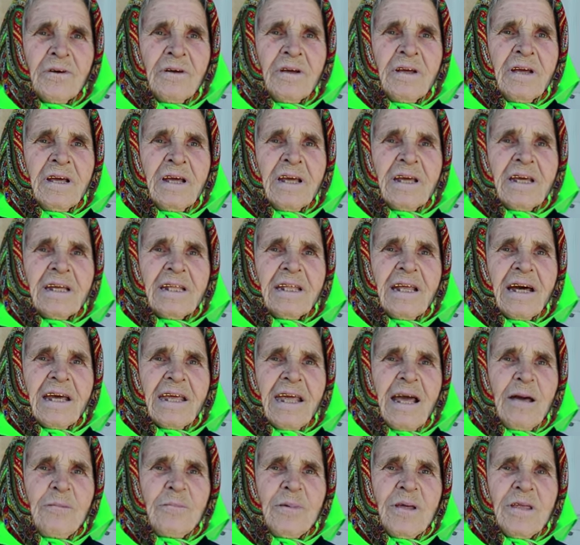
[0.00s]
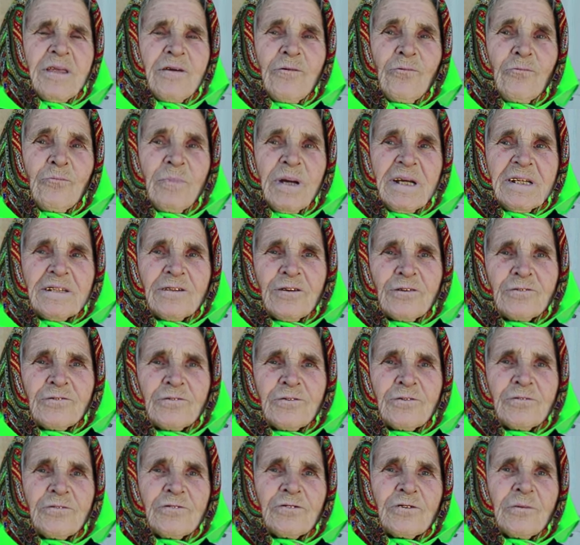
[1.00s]
then gave it to me
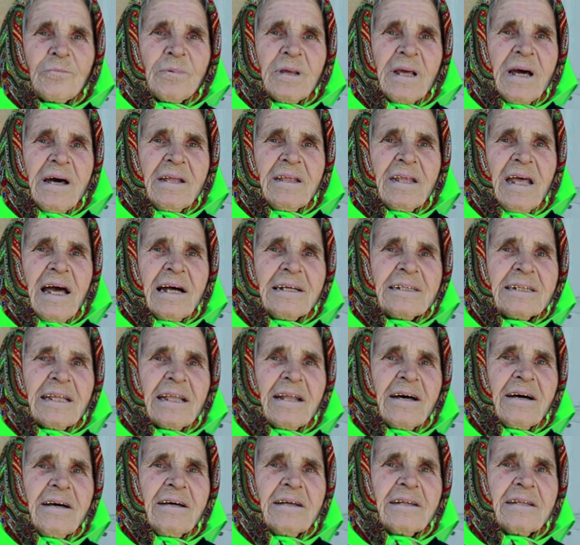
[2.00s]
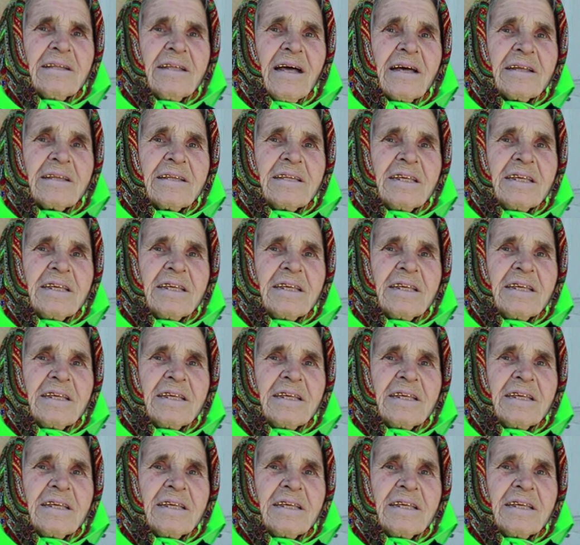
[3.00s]
to bring it to the Dniester.